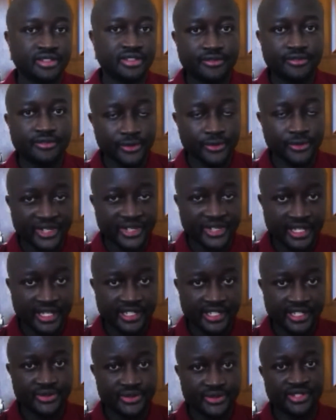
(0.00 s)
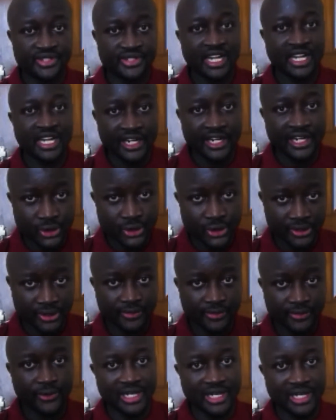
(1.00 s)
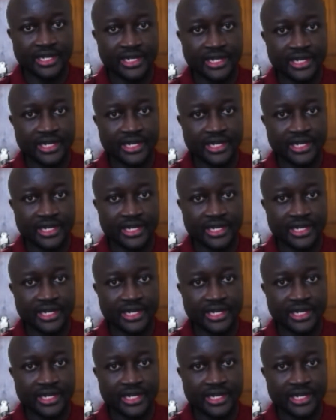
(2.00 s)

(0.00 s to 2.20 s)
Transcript: from there, it was a hard call for her,